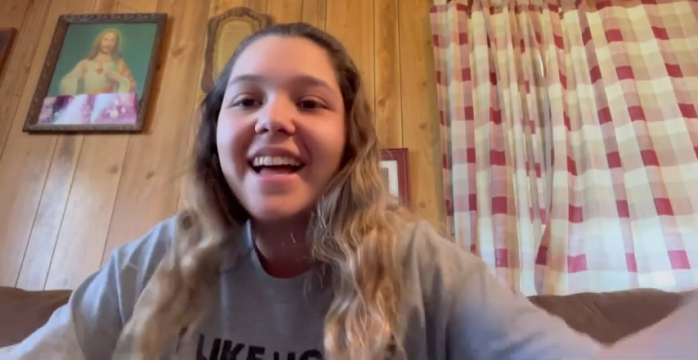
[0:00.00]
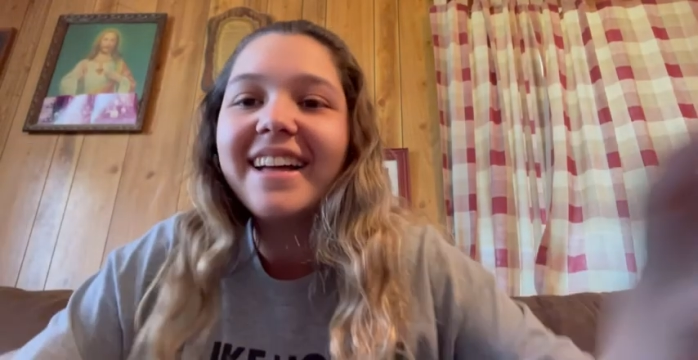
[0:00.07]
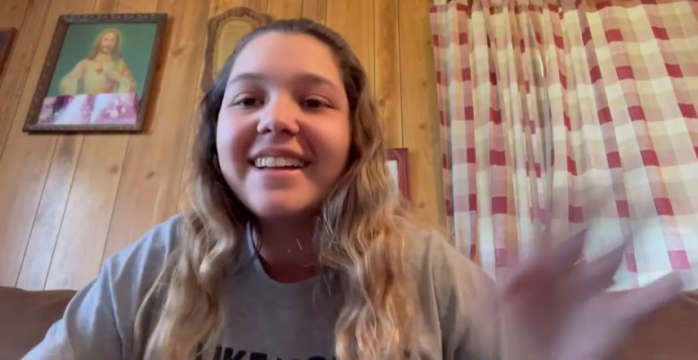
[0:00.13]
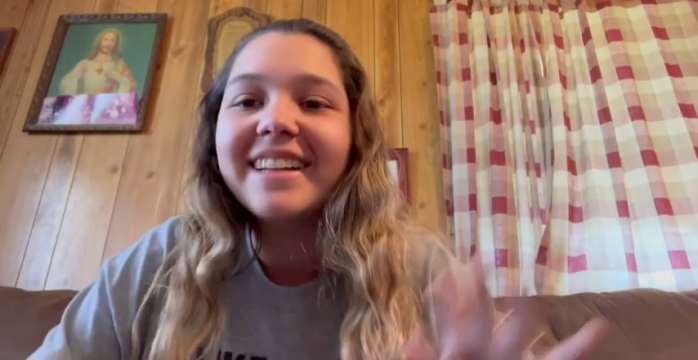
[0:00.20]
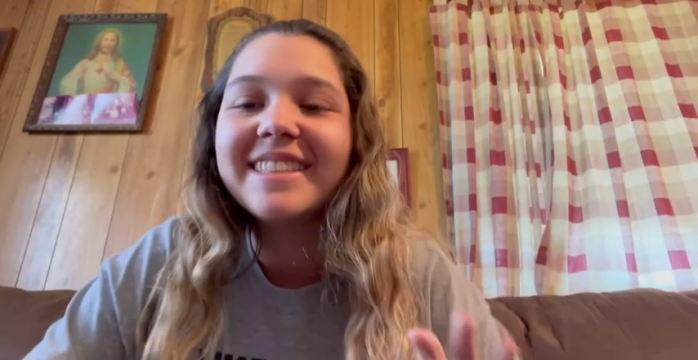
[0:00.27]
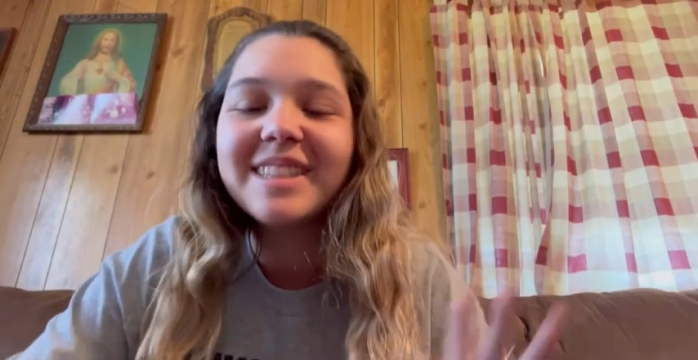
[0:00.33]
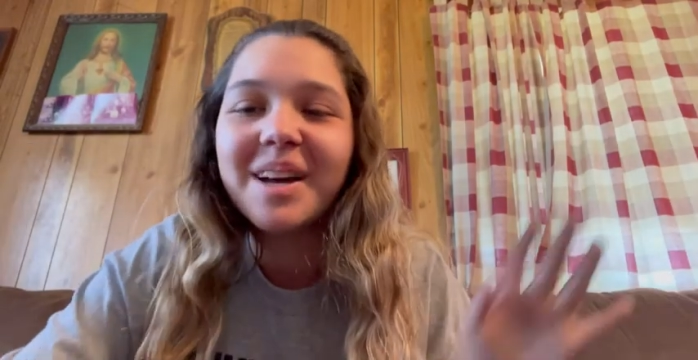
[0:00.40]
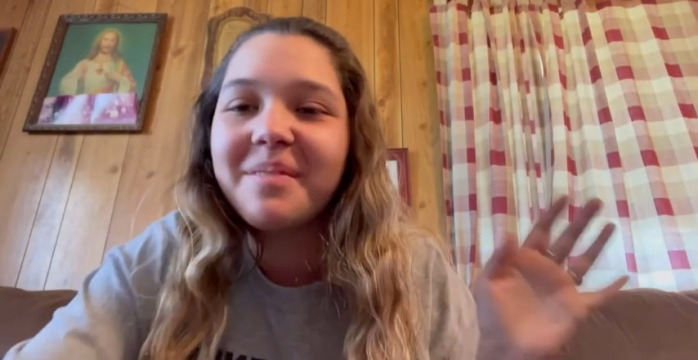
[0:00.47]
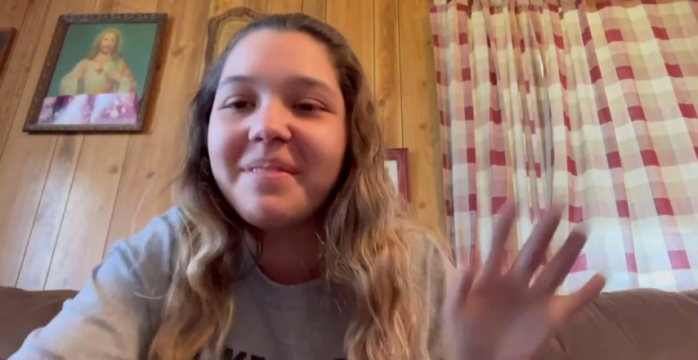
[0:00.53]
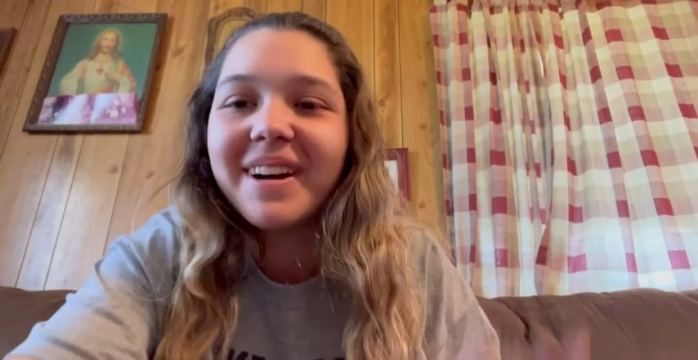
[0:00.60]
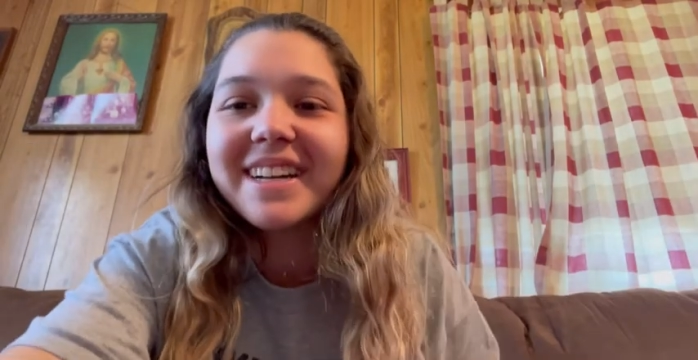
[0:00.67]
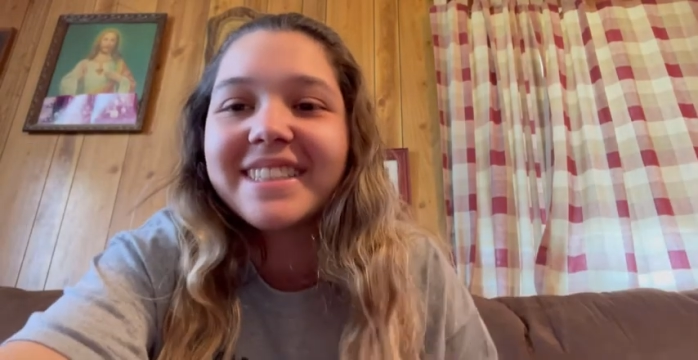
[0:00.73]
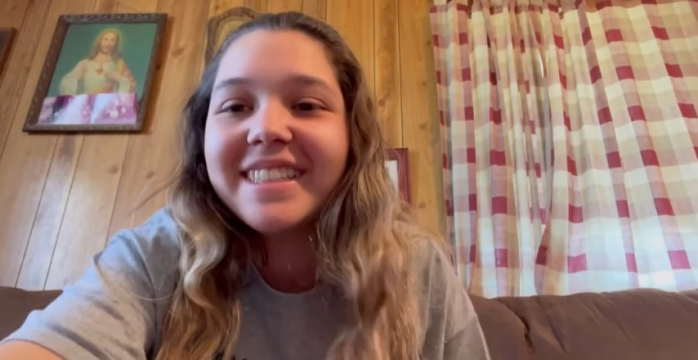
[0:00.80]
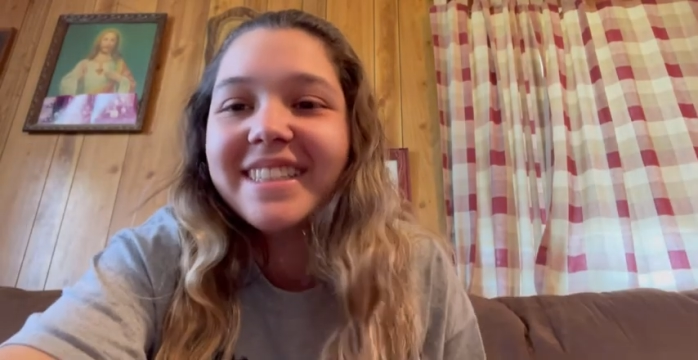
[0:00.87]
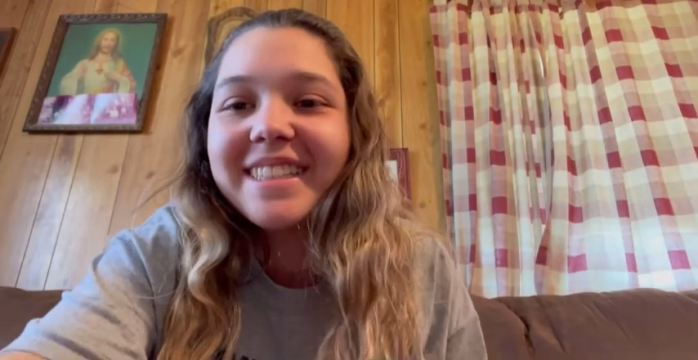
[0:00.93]
Let's
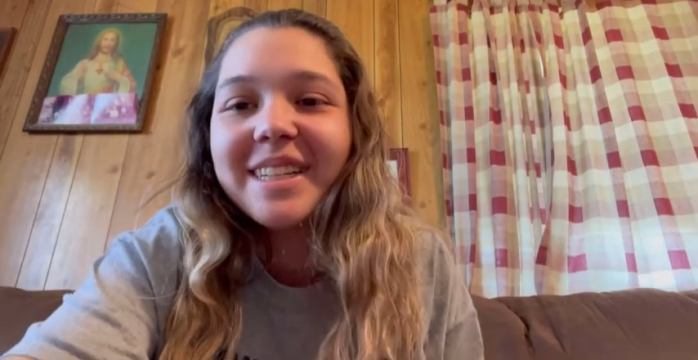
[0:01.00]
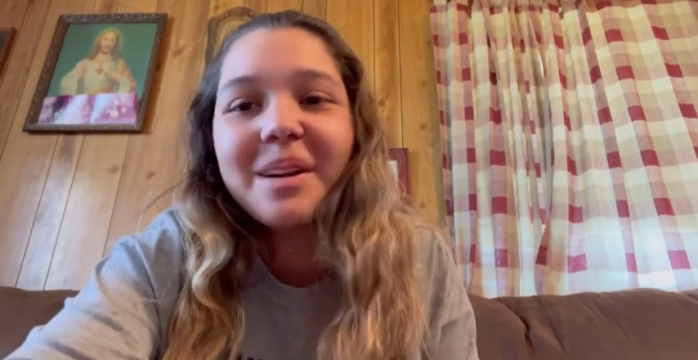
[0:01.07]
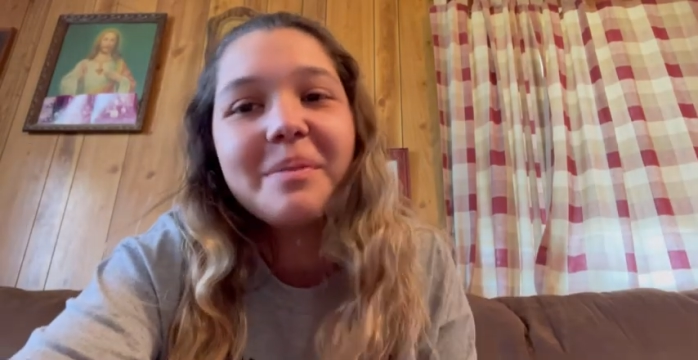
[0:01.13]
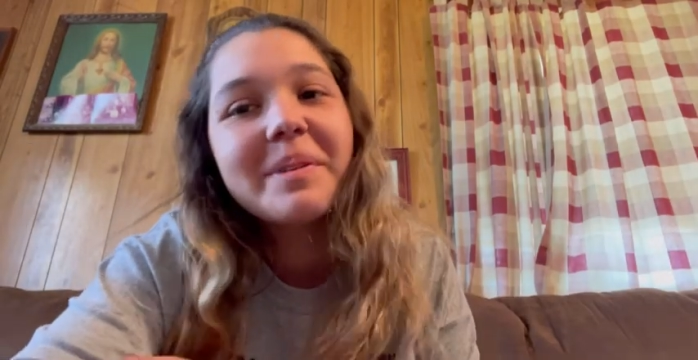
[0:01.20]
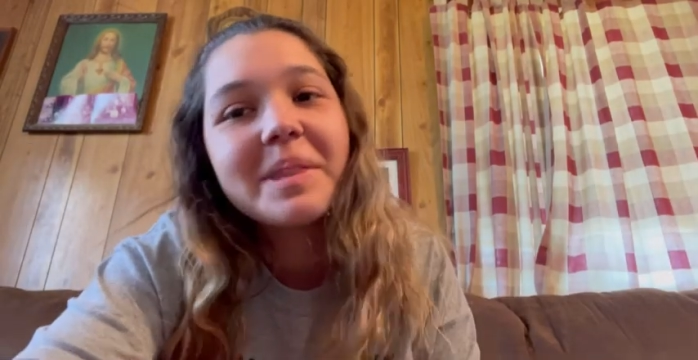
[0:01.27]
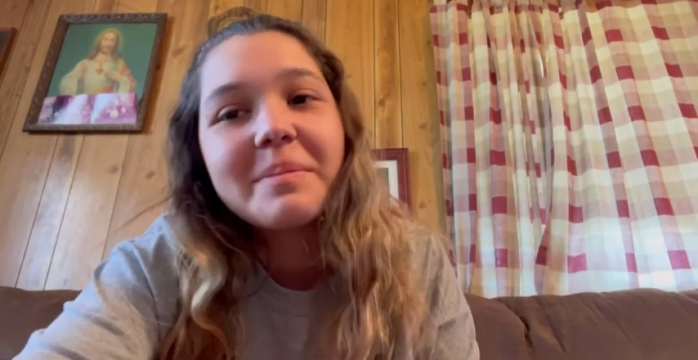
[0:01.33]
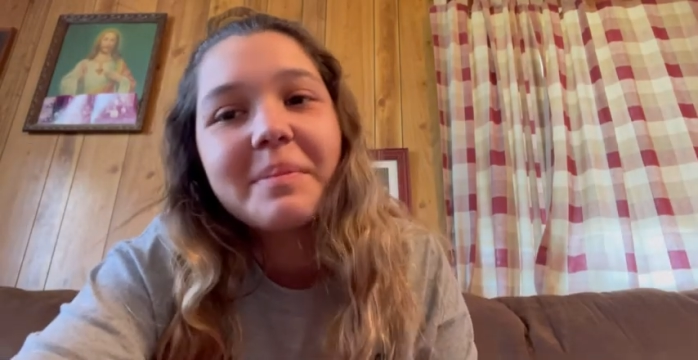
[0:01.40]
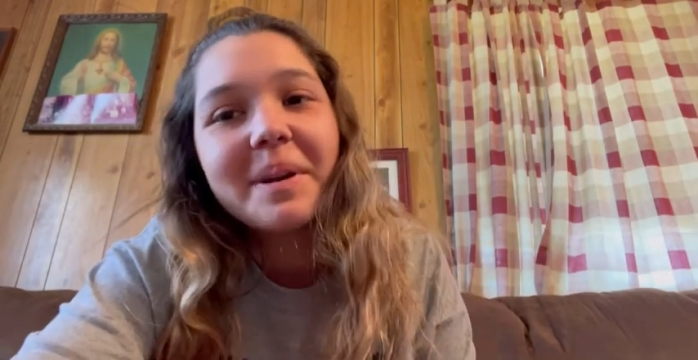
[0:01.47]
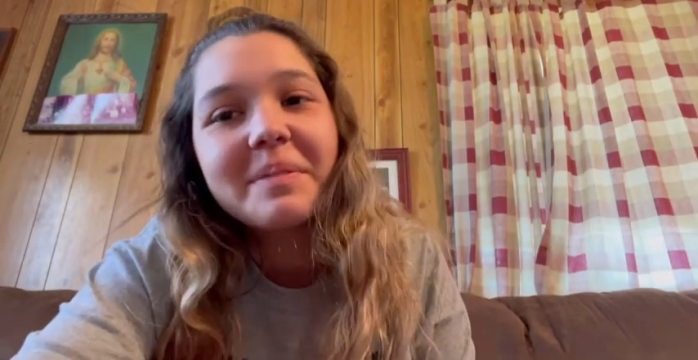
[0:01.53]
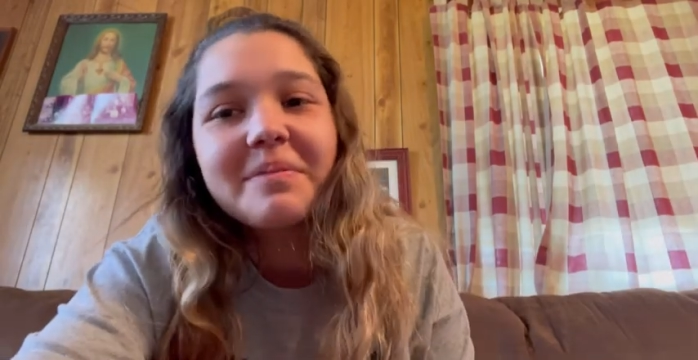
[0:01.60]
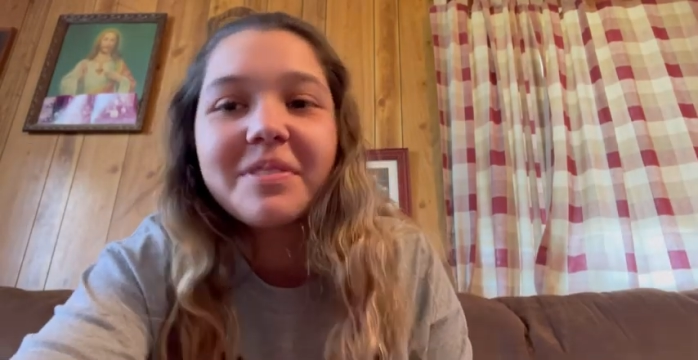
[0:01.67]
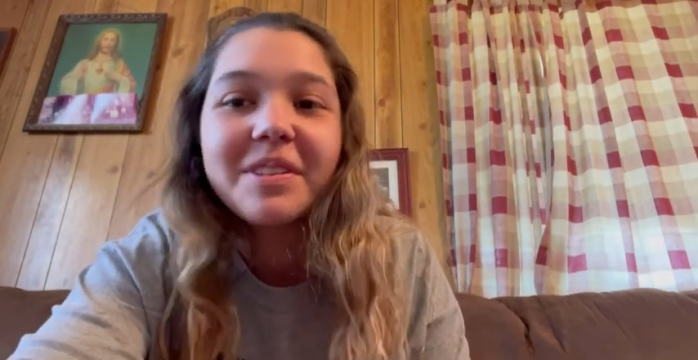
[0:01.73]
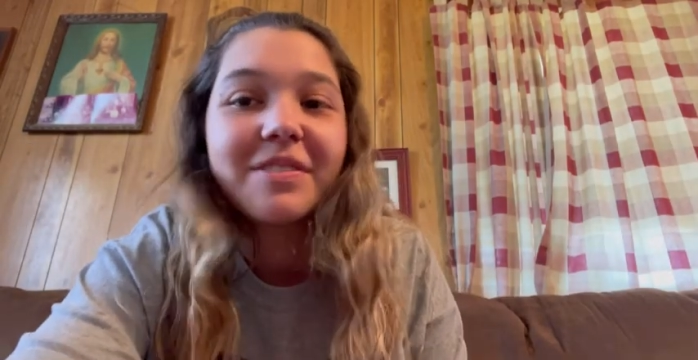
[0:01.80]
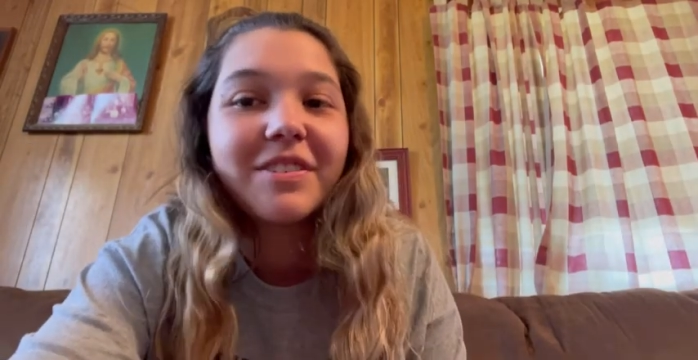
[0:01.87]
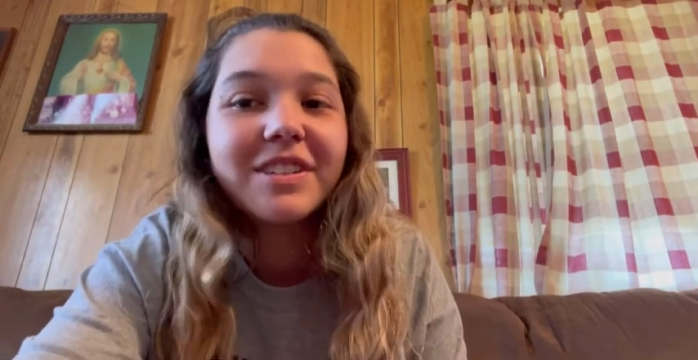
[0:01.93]
unbox these and go put them on
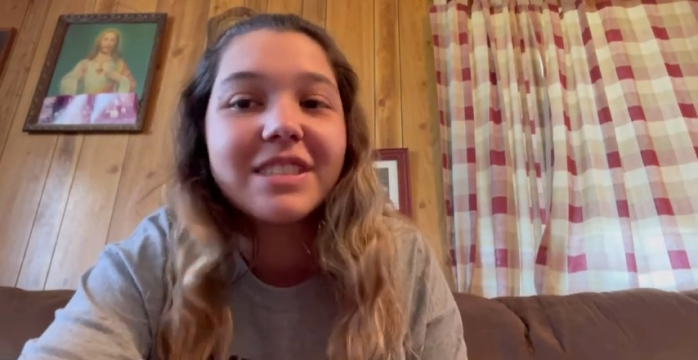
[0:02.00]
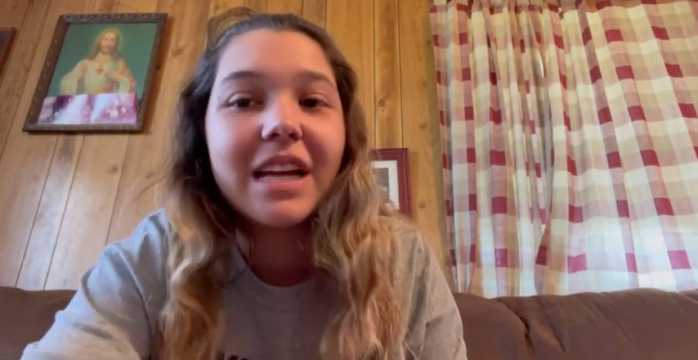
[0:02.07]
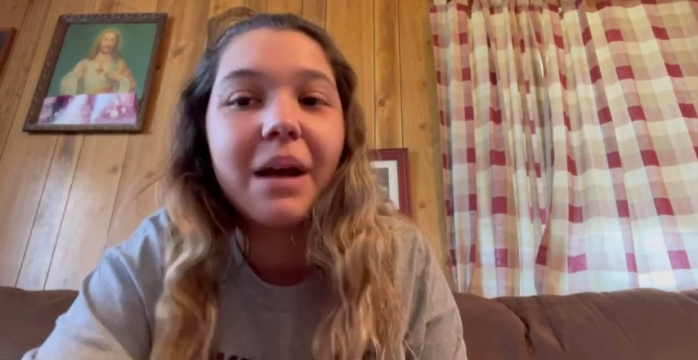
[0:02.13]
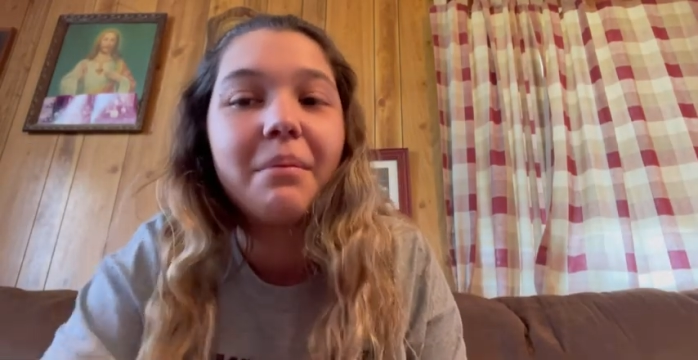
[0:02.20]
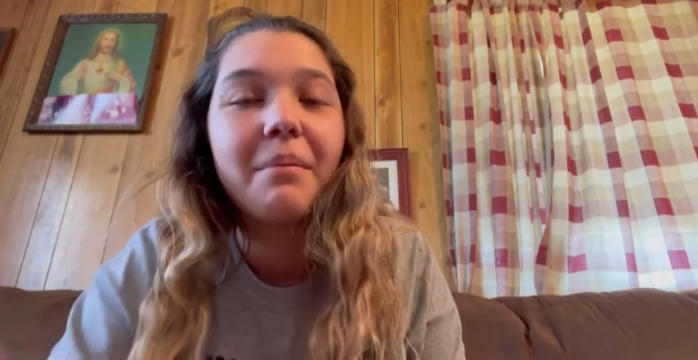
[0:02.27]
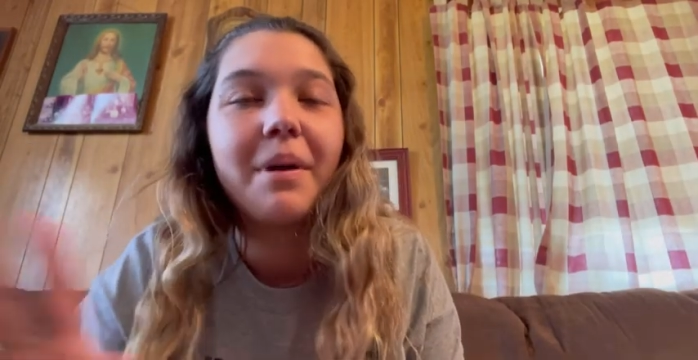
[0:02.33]
for the first time.